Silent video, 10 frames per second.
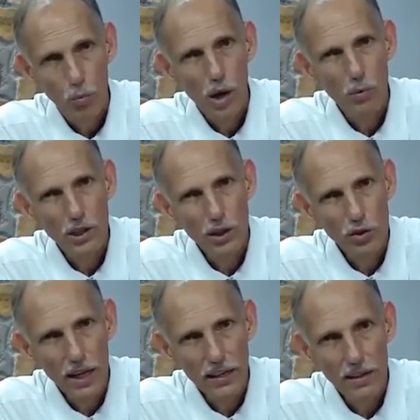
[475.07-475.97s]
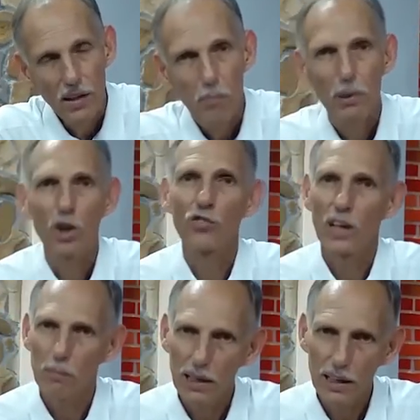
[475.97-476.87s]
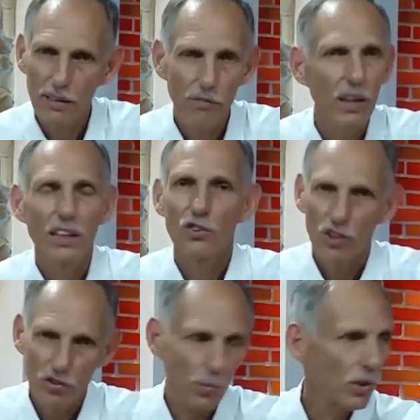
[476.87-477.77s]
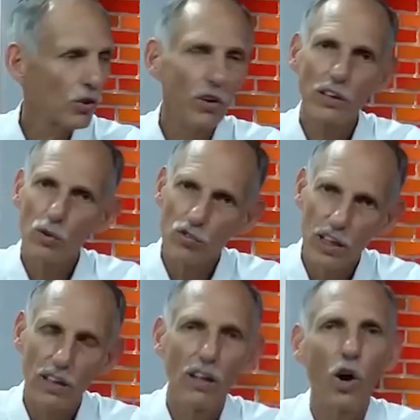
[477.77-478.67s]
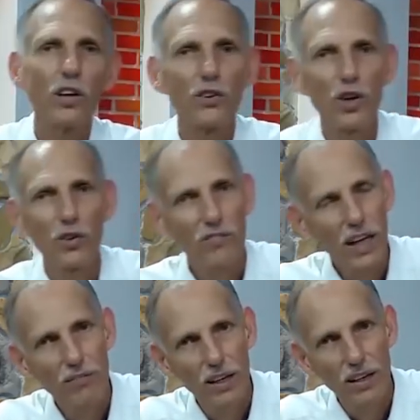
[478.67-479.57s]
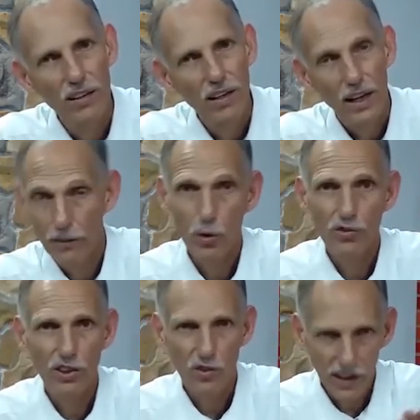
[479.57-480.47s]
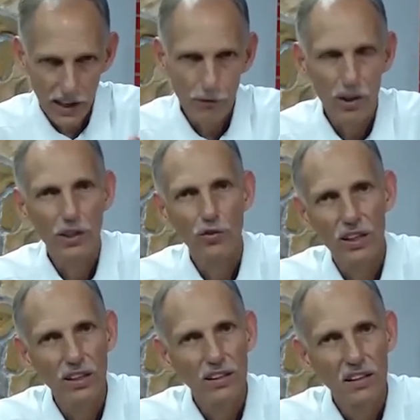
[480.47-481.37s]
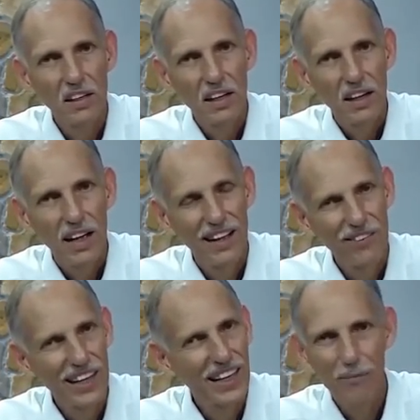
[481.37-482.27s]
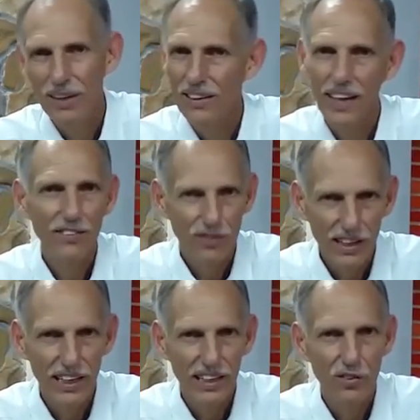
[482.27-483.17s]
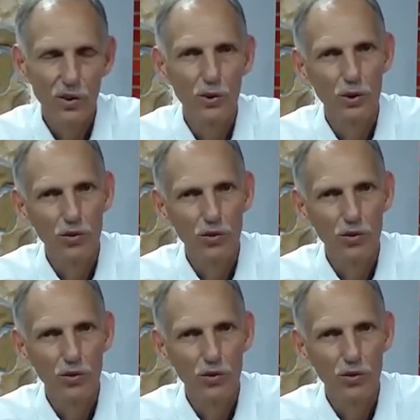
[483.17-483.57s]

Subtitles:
Why would they do that? Because they believed Jesus was going to sit on the throne of David. And of course, a triumphal entry, when he came in that Sunday to